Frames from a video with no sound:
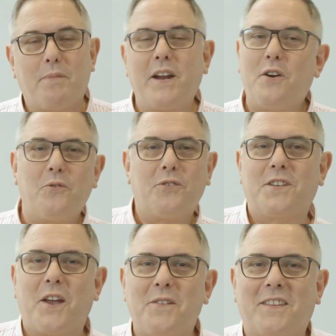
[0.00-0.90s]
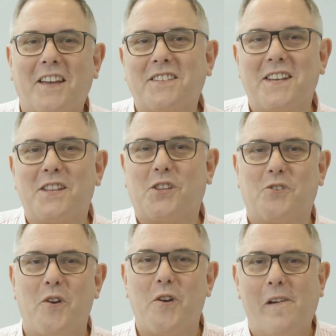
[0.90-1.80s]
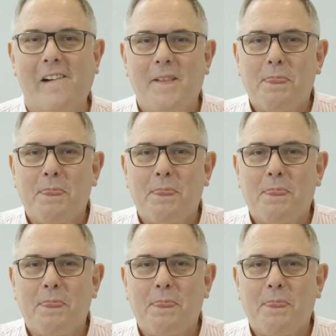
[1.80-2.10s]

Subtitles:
but it also does it through